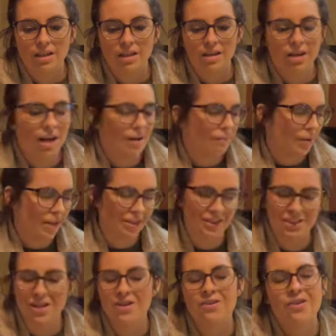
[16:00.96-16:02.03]
or not
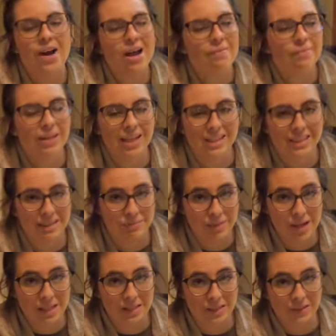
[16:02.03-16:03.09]
pesto, I planted
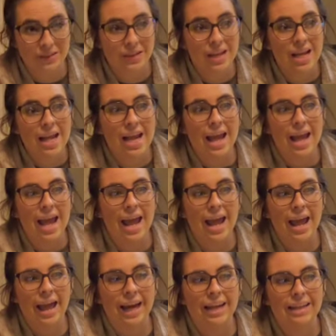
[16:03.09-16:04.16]
basil
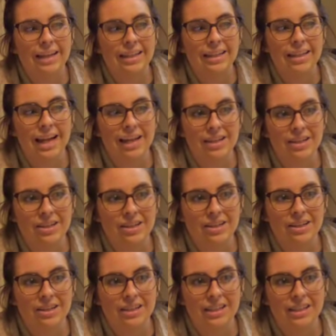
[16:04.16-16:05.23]
and that
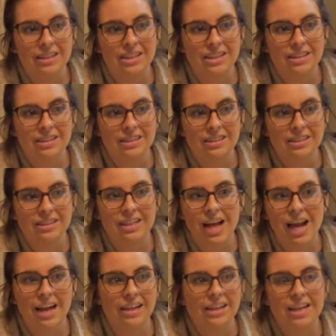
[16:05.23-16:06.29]
year it just
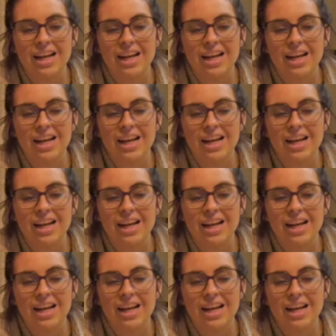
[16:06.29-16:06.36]
died.